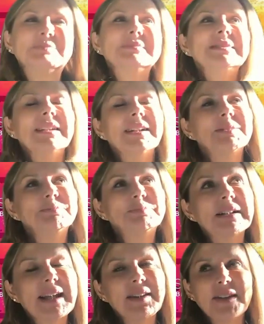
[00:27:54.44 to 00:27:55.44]
yeah,
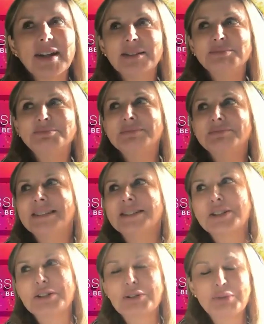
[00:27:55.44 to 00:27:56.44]
I'll get there. It
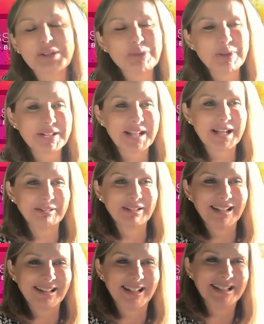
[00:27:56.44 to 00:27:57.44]
doesn't always work out
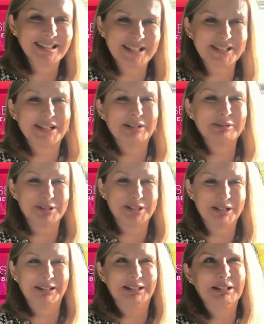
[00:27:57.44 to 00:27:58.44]
like that, as I was
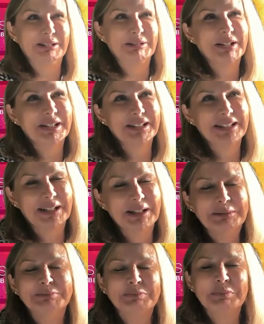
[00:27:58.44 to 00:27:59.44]
telling you earlier.
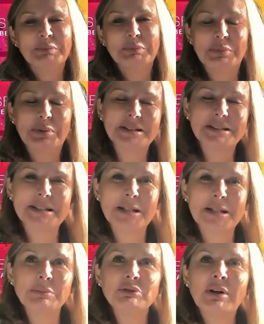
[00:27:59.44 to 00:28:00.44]
But
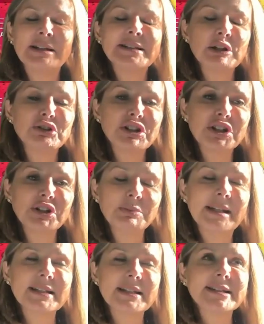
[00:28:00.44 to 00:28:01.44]
right, so 2
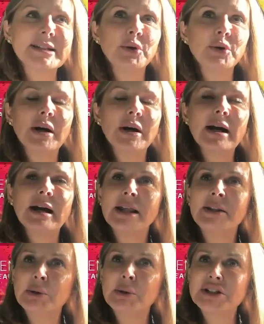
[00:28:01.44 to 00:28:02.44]
minutes. So
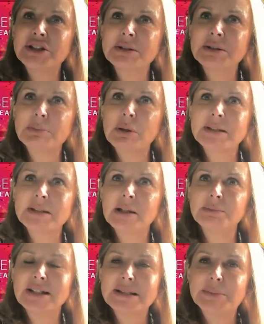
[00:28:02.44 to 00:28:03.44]
any questions popped
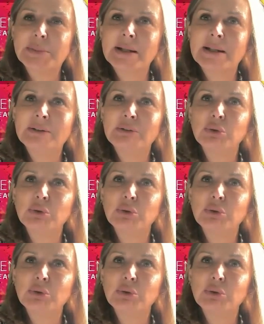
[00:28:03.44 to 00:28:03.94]
up, Jasper,